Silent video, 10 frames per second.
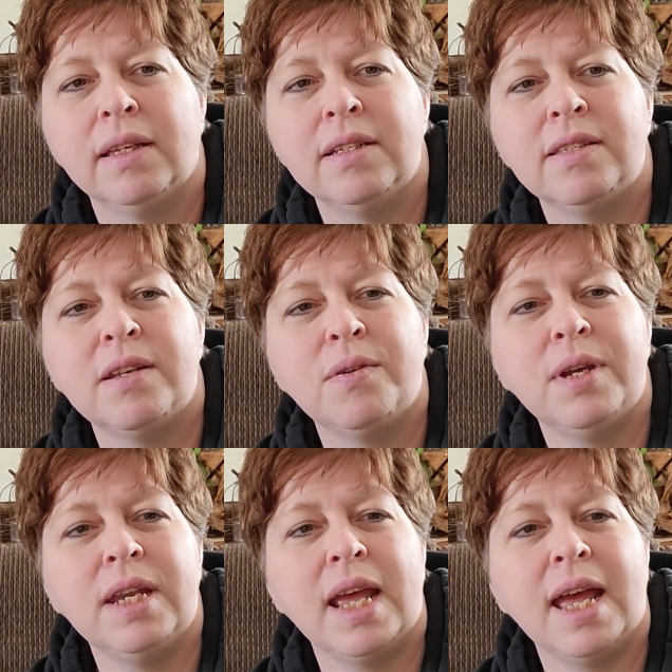And so
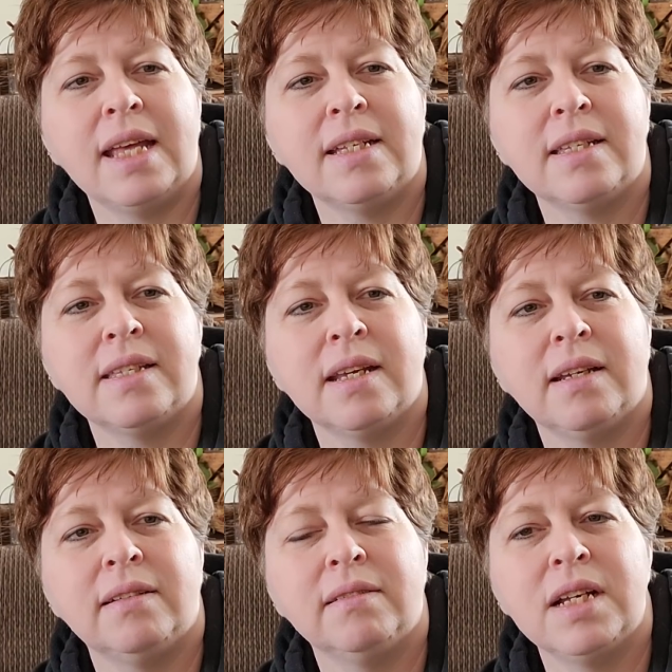it has
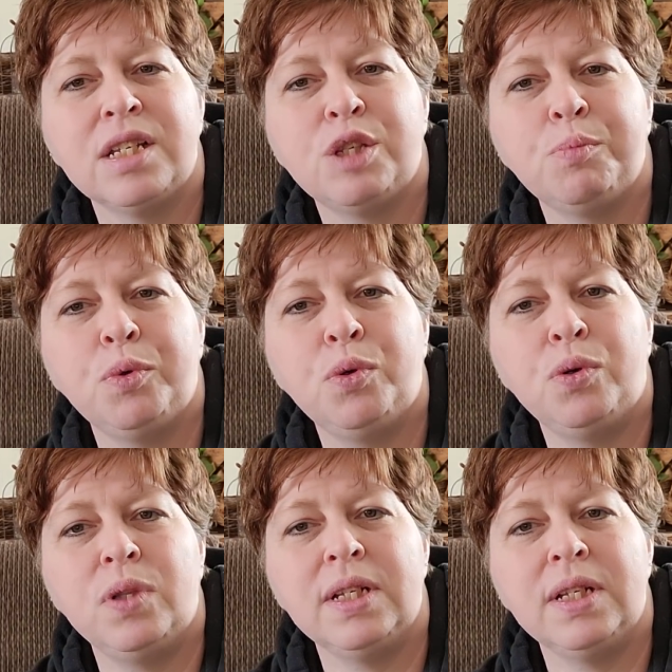a spool